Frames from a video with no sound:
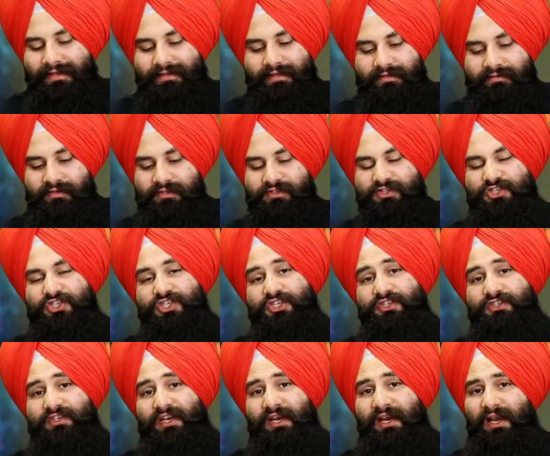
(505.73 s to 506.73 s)
this is
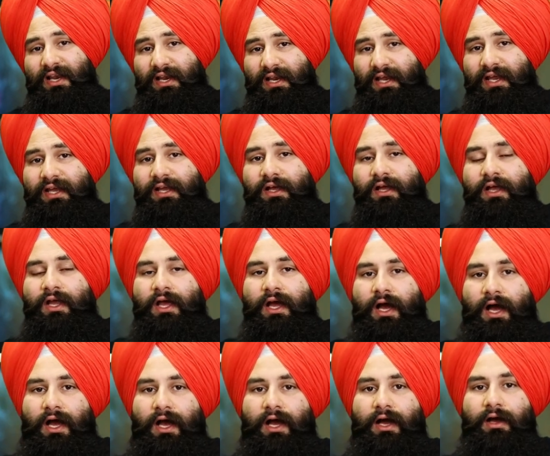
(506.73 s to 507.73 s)
just a link
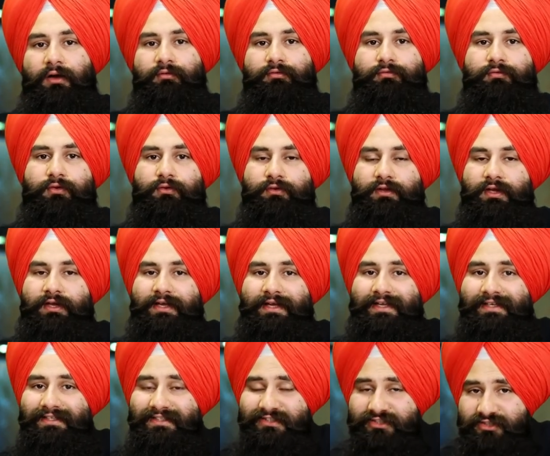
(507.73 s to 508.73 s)
for the
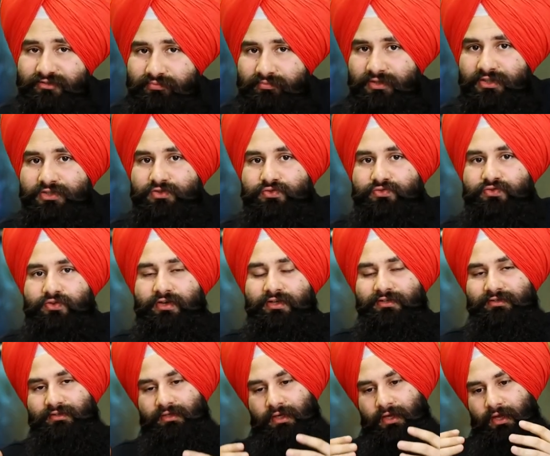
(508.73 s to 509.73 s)
customer
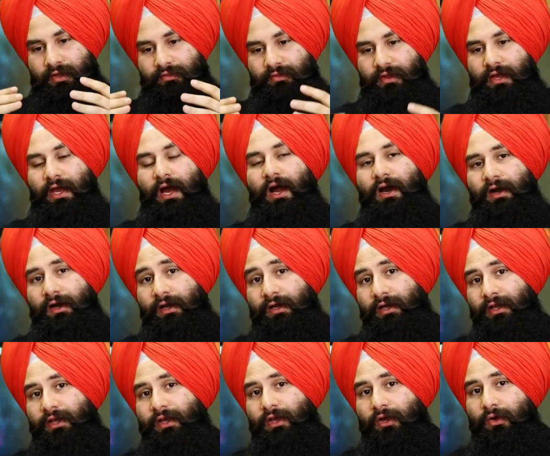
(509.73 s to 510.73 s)
trust, they are
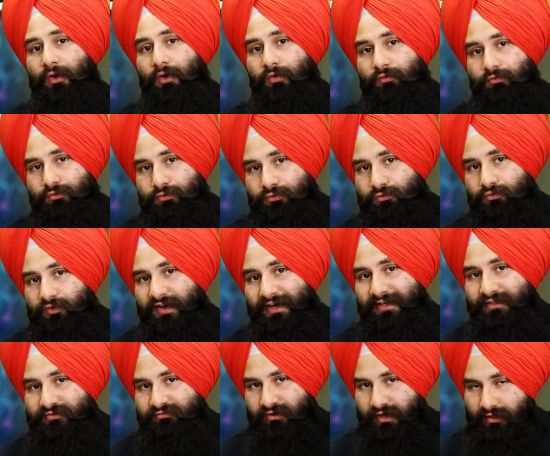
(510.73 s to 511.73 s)
clicking to
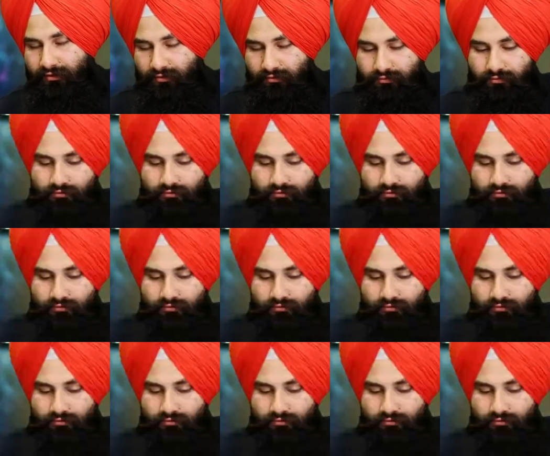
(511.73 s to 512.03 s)
retract on